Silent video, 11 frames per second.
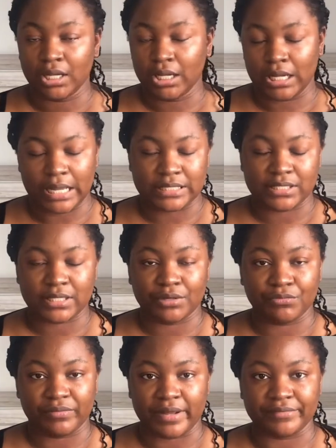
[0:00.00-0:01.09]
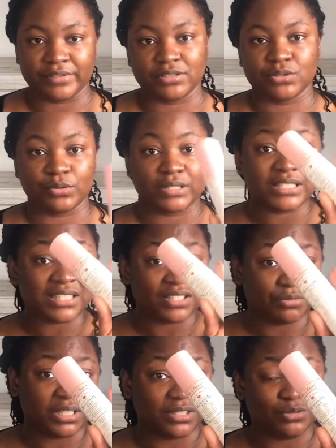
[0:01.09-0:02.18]
and skin revivers. So this is
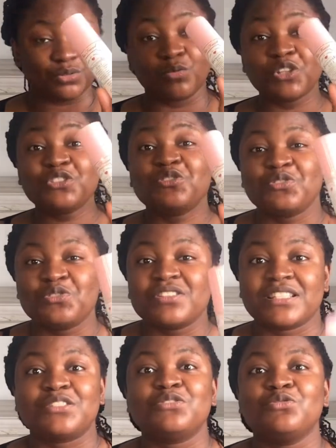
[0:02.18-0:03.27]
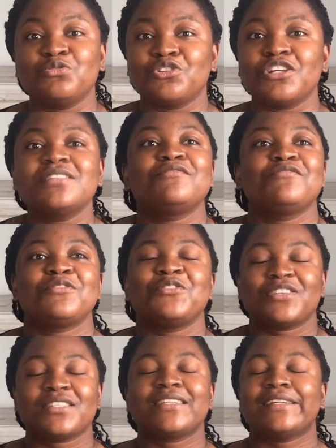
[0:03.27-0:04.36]
really good. Once you use this, you just feel your
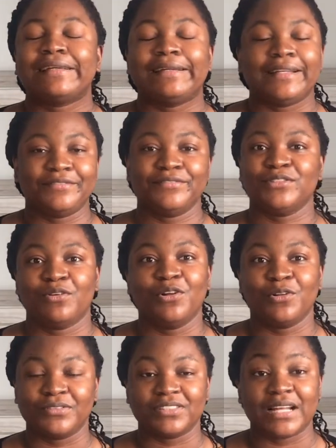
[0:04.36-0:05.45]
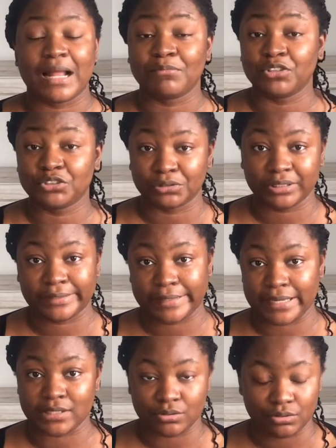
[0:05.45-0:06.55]
skin lift all of a sudden. I'm not joking,
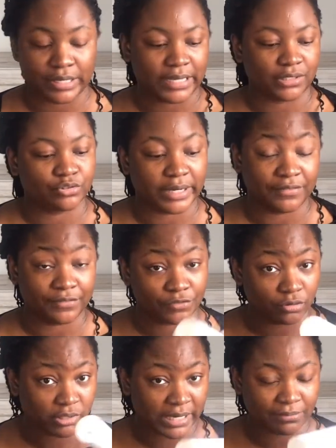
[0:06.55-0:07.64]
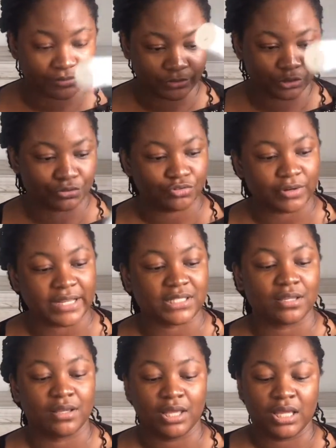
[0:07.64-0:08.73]
guys. You guys try it. If you've not tried it before, you should try it.
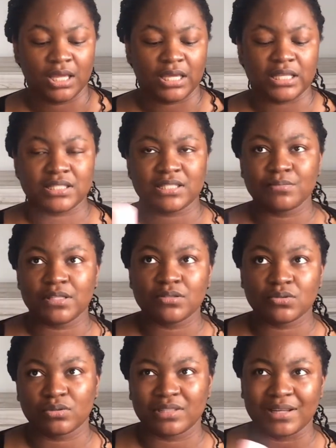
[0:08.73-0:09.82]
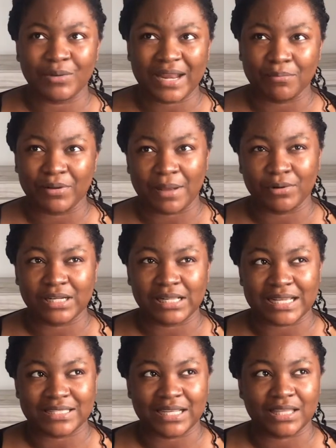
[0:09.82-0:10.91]
It's been sold, when I bought it
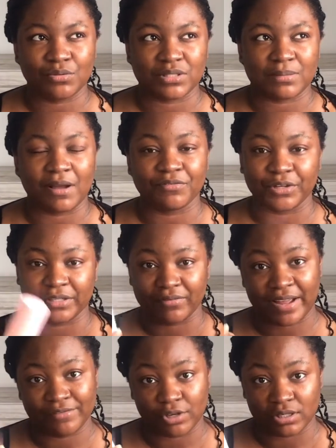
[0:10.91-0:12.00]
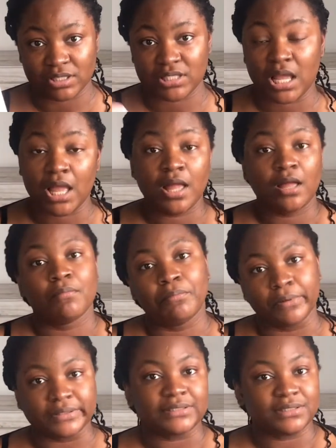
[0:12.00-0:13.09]
last year, I think it was about $45,
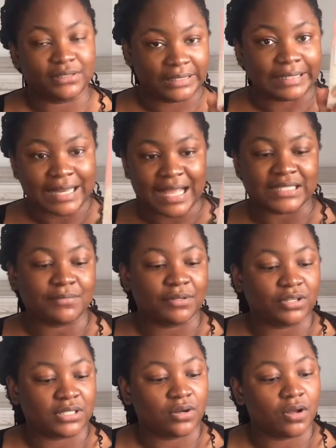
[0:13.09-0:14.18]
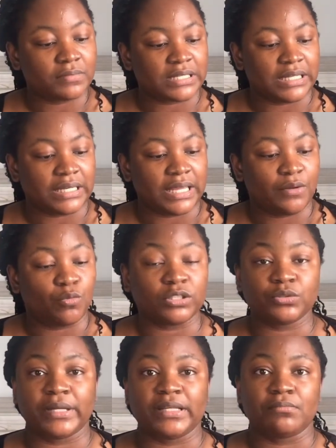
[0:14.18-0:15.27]
but it lasts because it comes in a
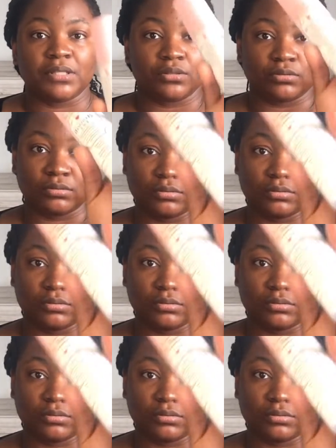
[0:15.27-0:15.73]
120ml